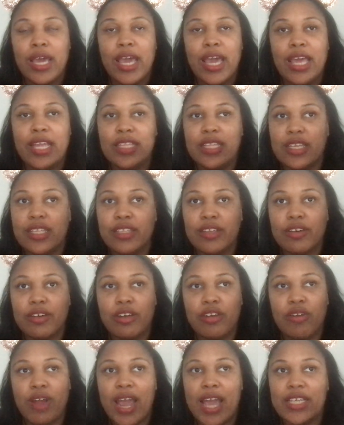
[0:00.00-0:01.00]
and then the
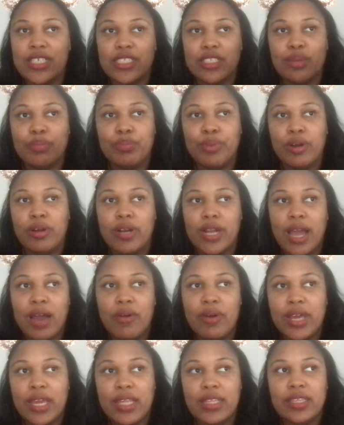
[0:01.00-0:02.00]
crash and the
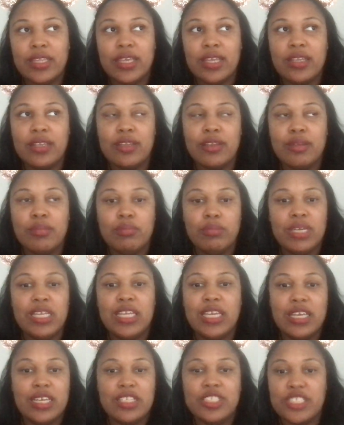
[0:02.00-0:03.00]
burnout, and then
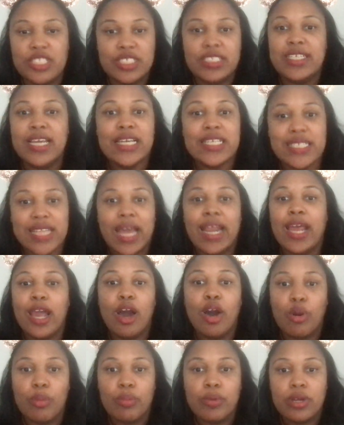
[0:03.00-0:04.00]
media just does not
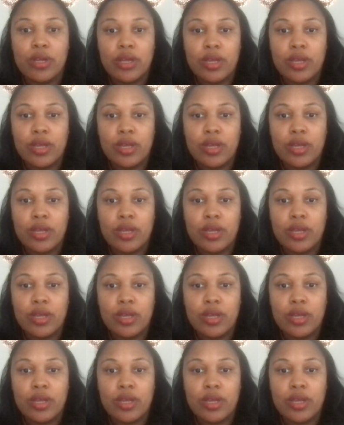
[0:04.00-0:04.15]
help.